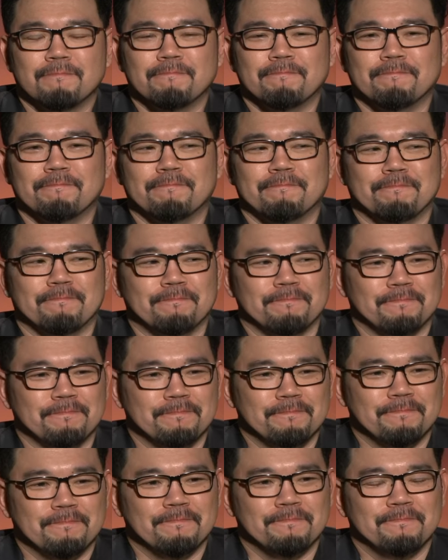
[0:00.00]

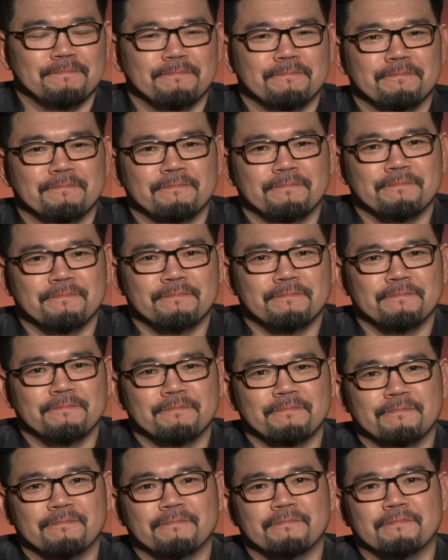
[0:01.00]

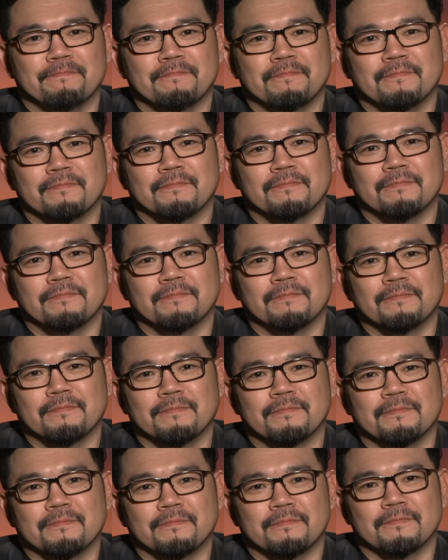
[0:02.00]

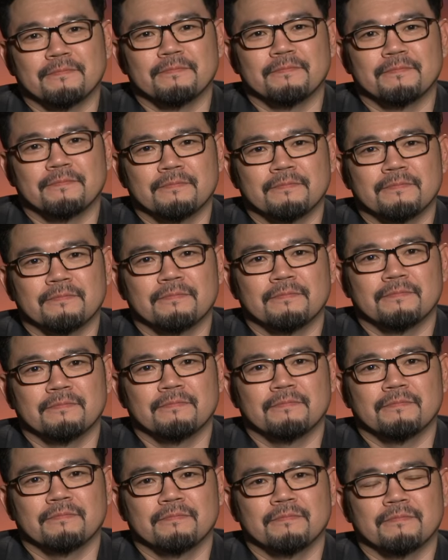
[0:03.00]

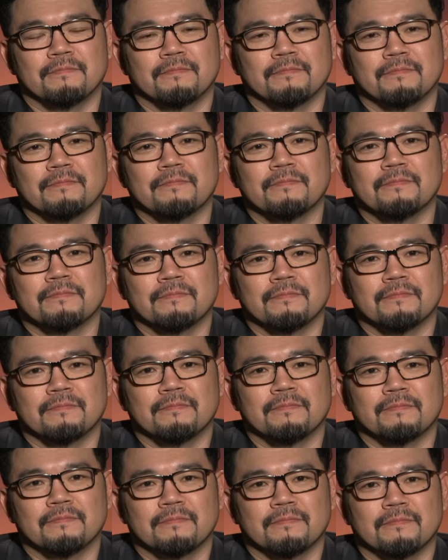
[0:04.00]

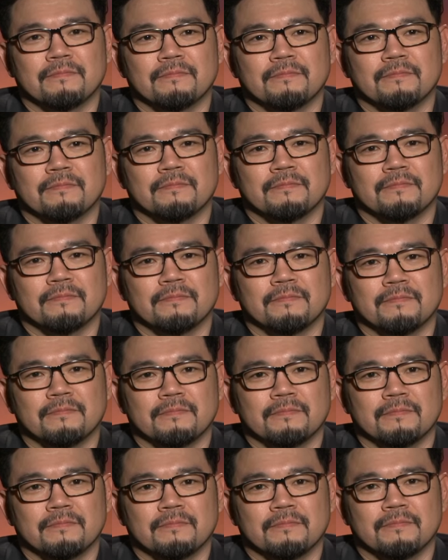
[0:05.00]

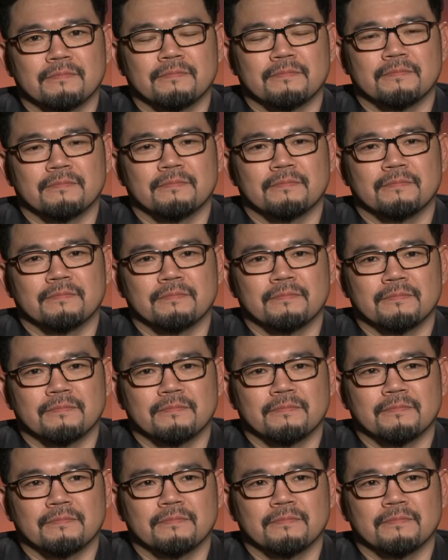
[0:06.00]
No words are spoken by the person on screen.